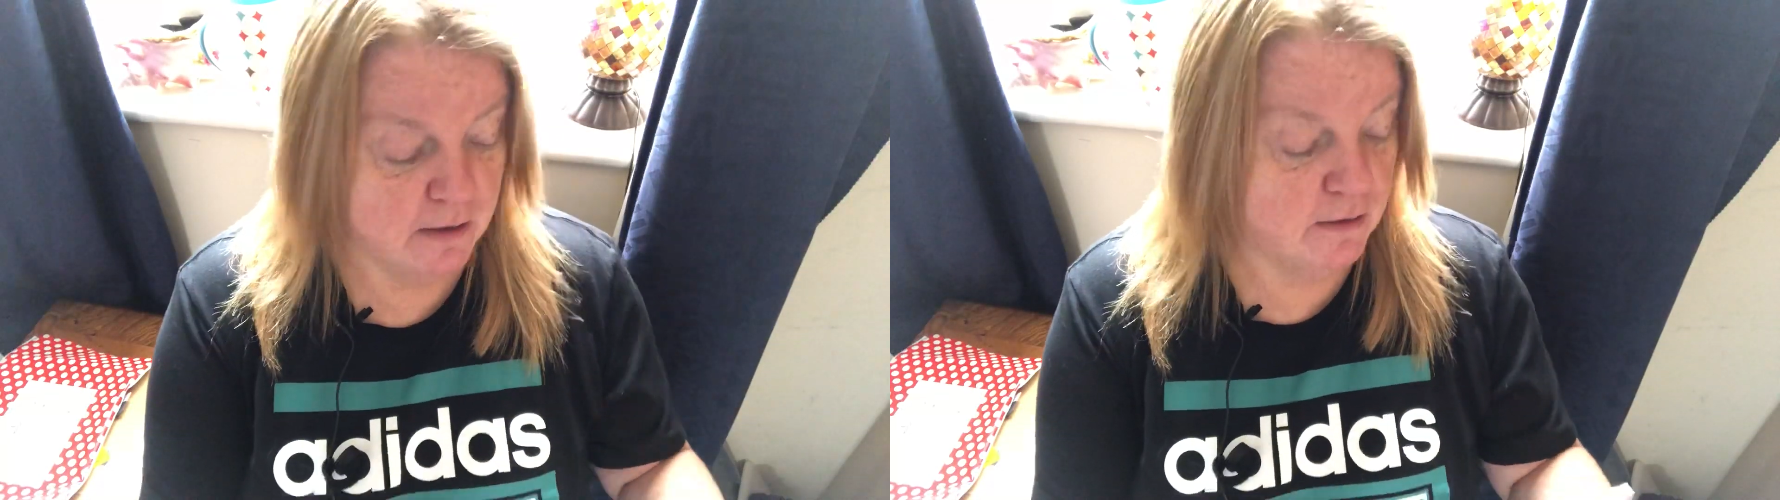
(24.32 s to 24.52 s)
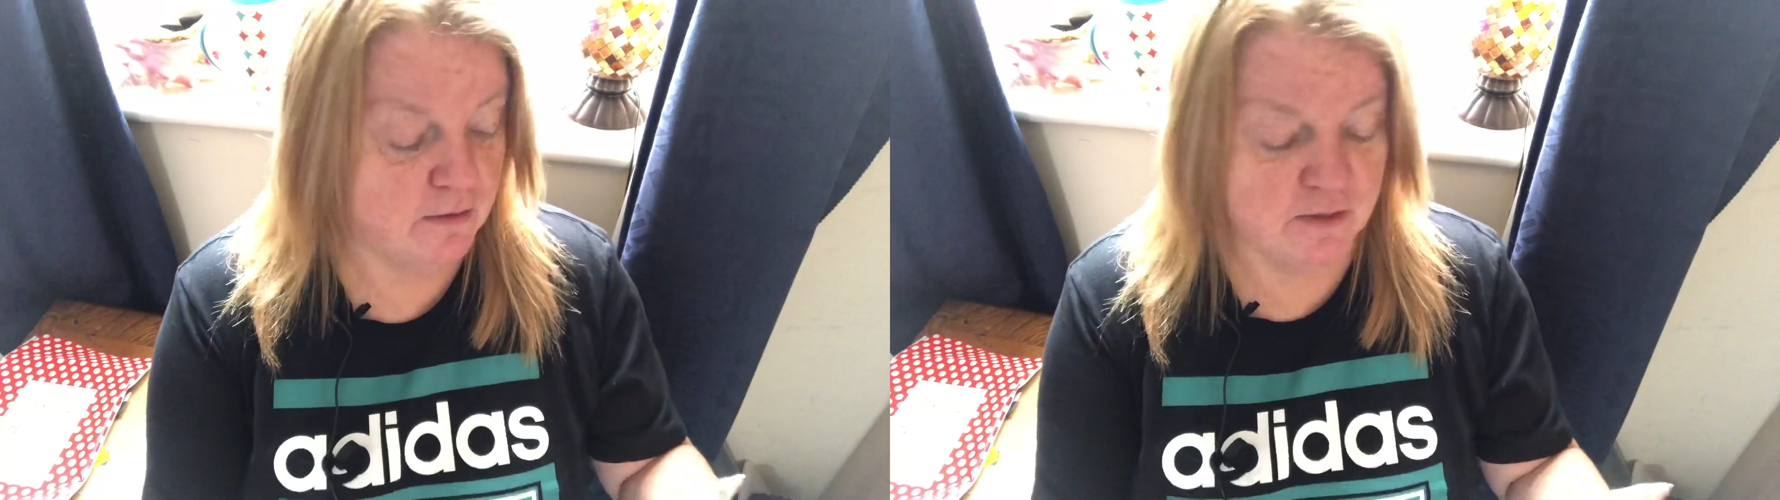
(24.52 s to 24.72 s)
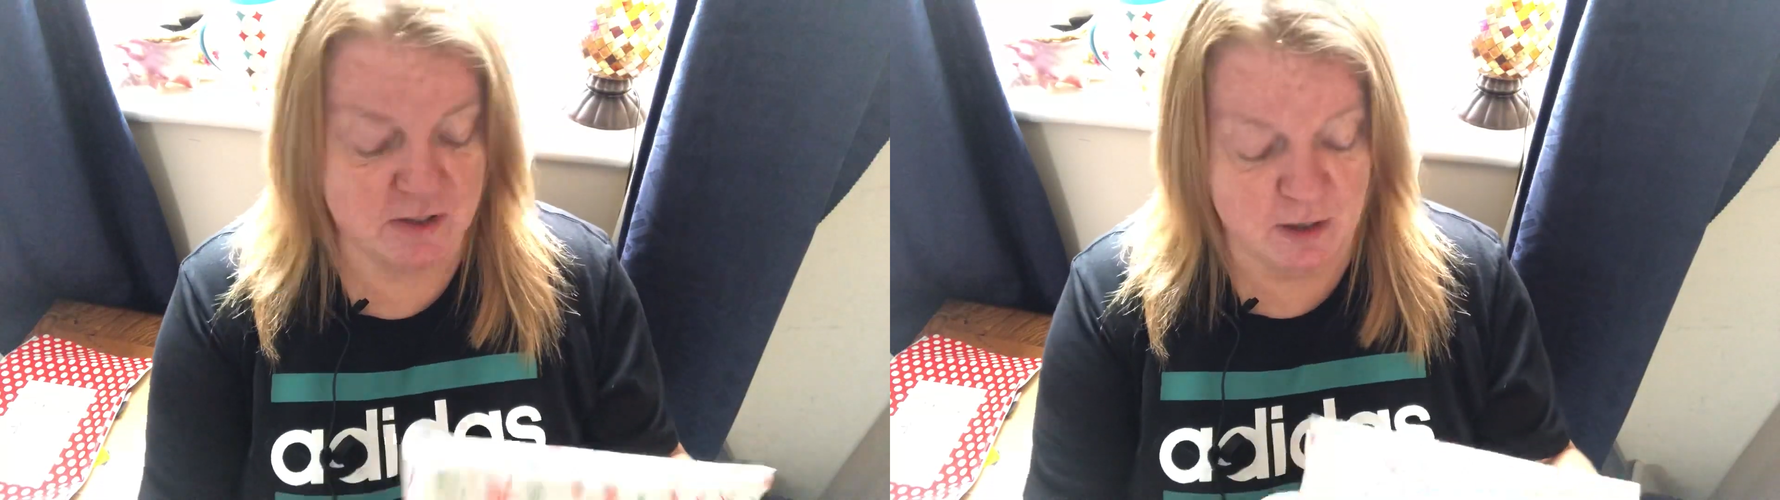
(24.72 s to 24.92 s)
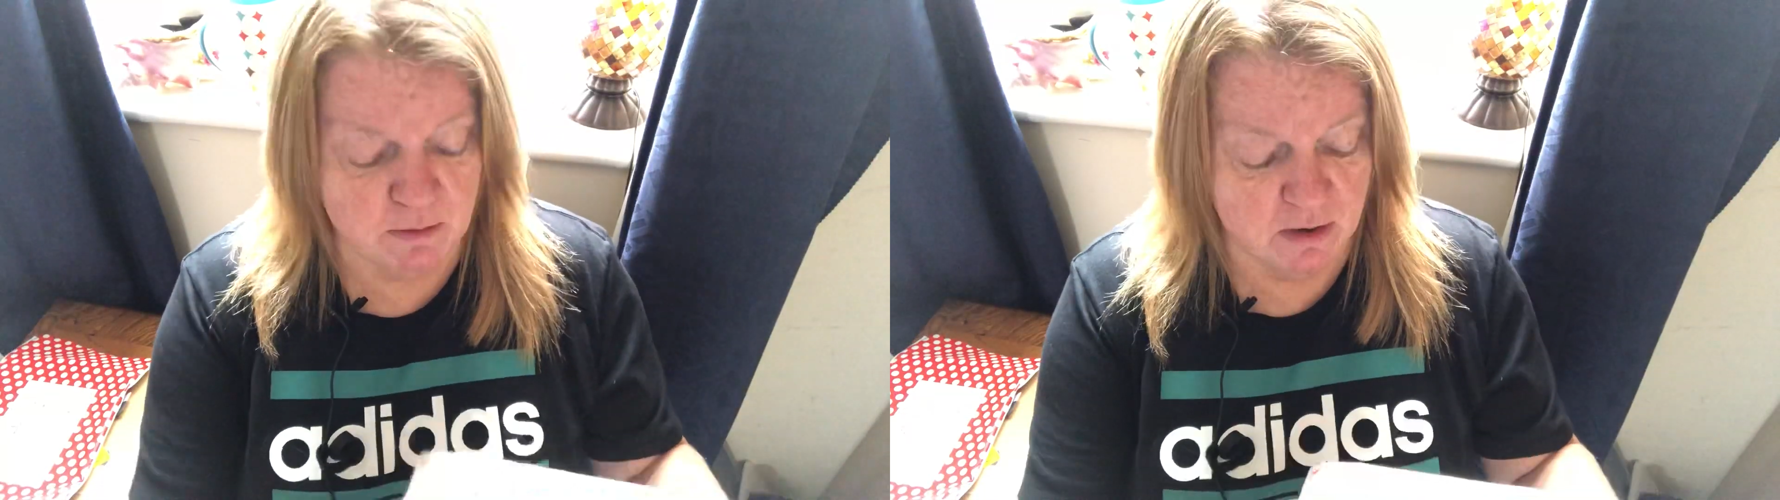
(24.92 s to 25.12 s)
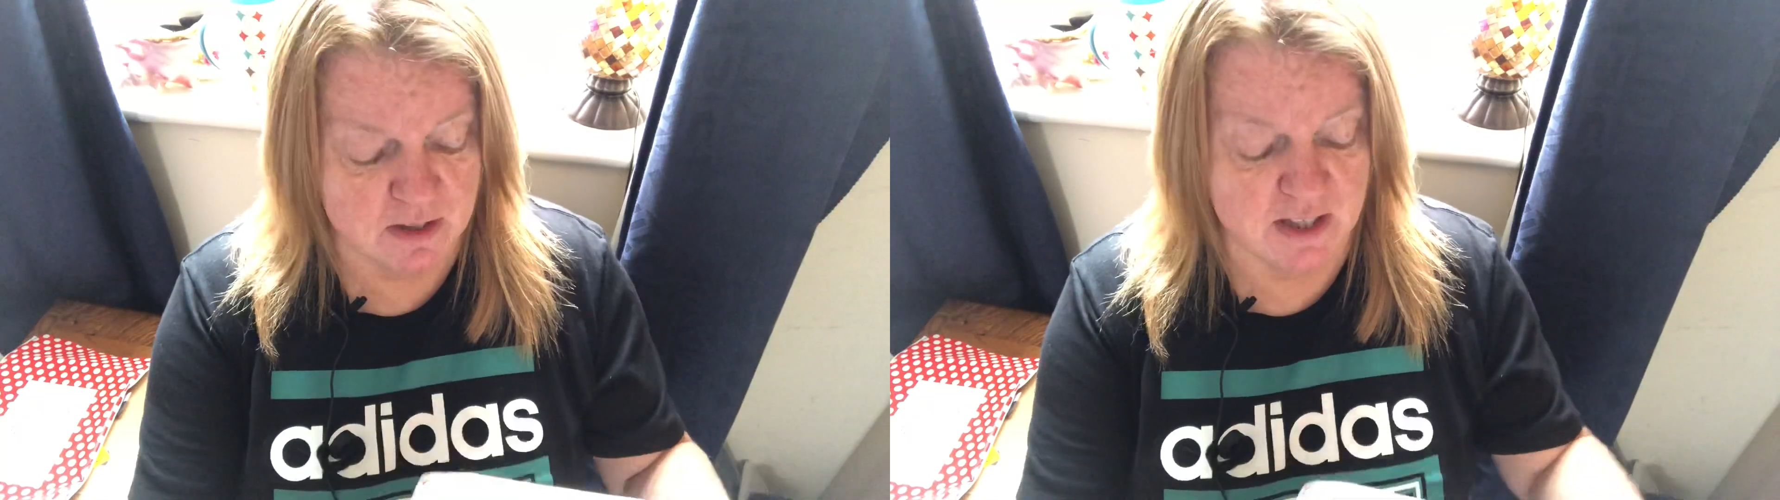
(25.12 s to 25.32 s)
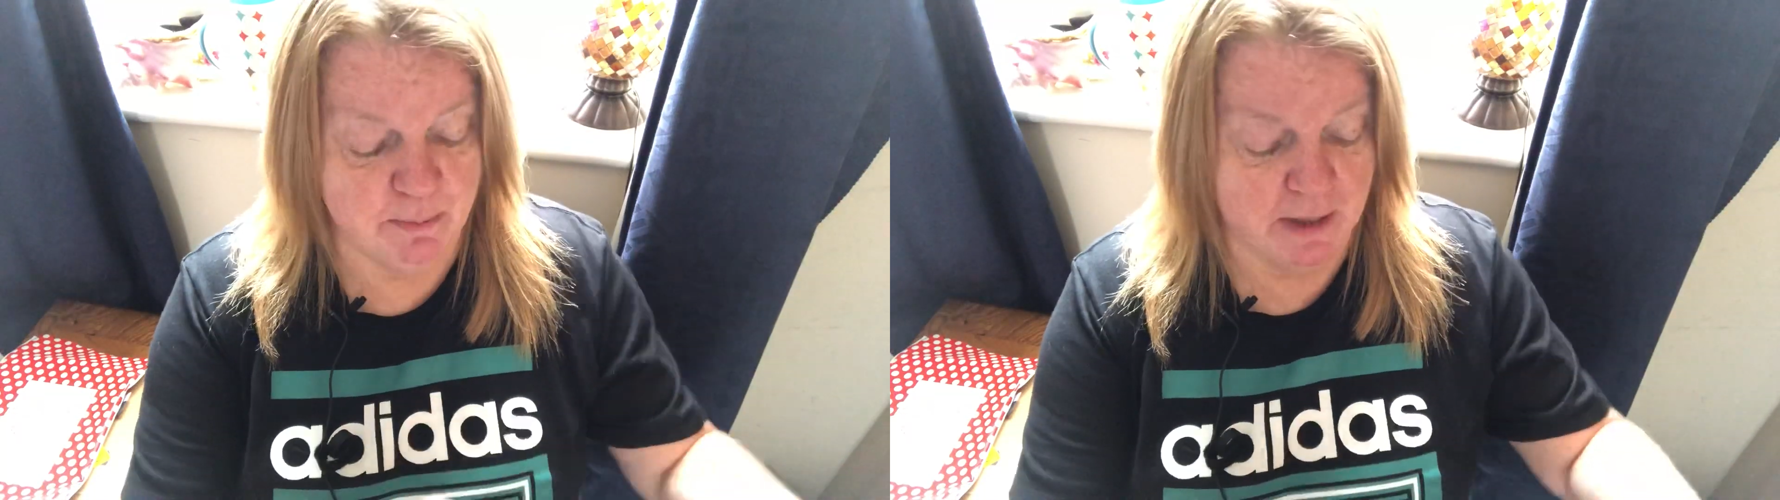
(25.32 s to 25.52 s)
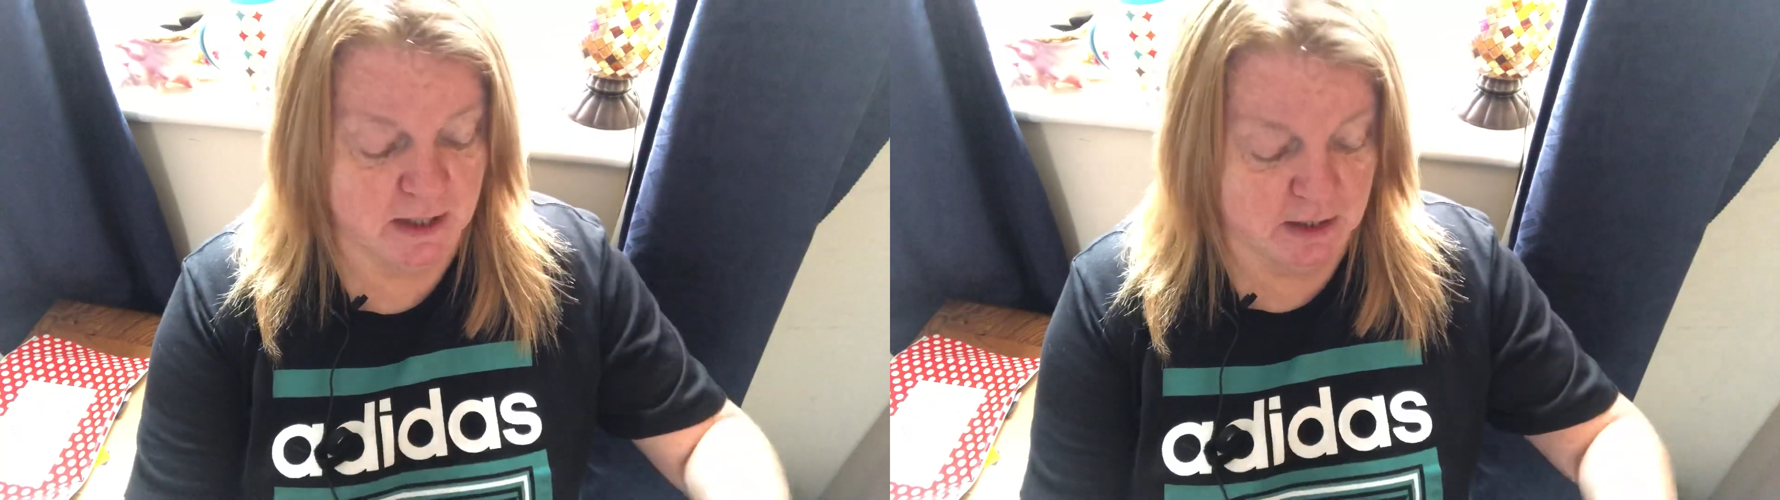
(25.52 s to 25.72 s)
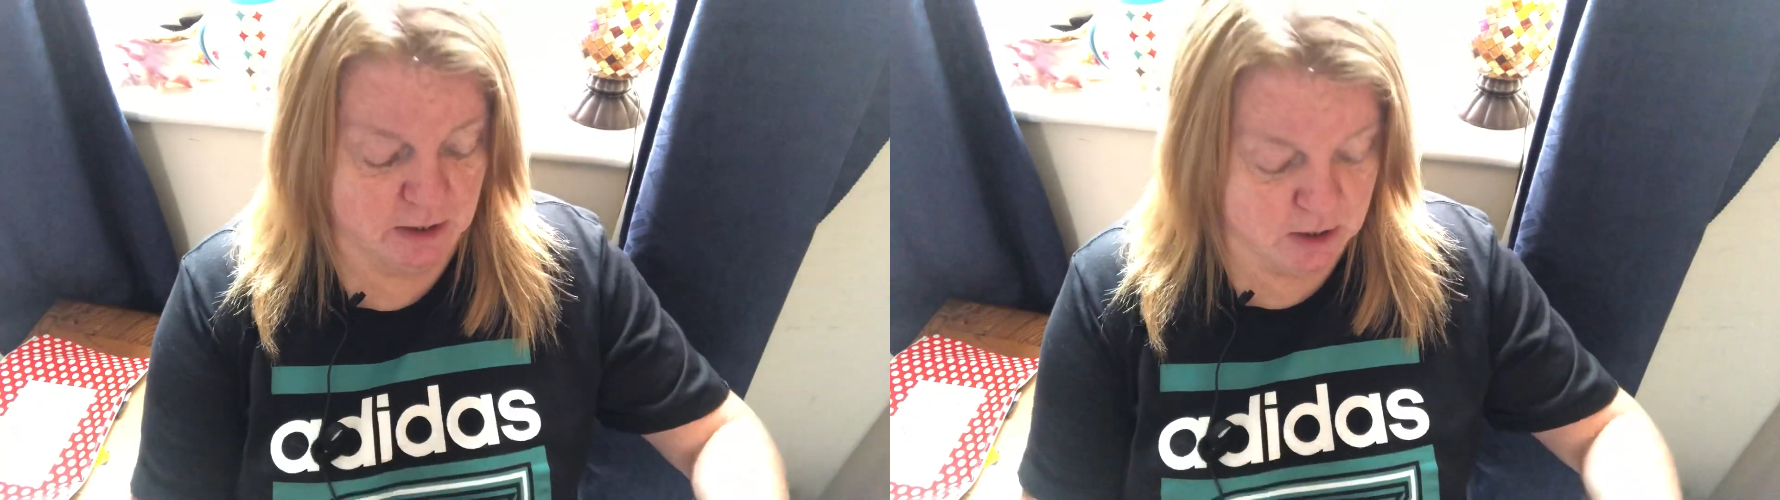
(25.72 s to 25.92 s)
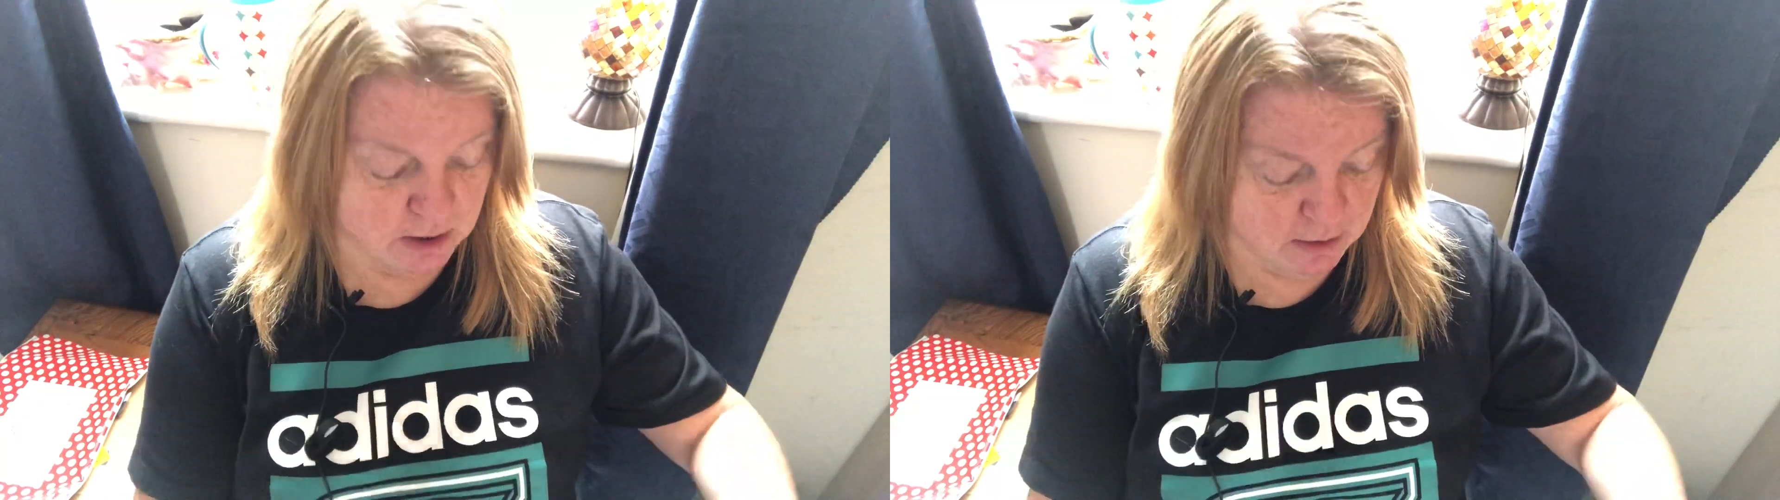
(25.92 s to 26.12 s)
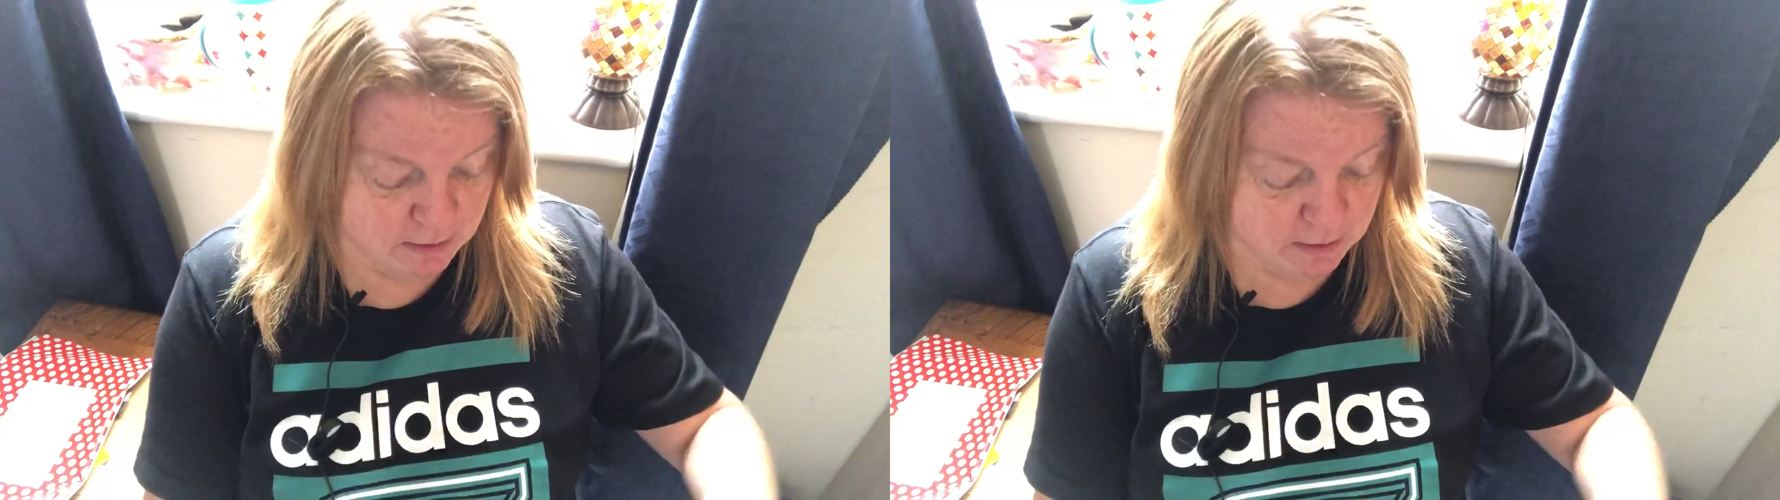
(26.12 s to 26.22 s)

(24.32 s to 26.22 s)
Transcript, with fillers: It's so nicely packaged,